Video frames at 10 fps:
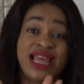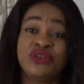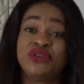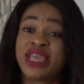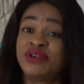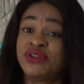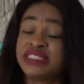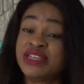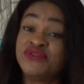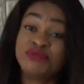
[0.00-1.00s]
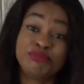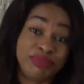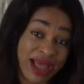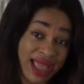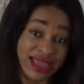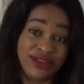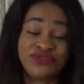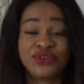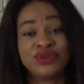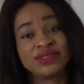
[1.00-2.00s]
that you cannot even buy
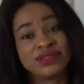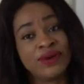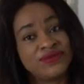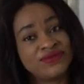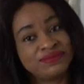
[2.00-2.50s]
for yourself.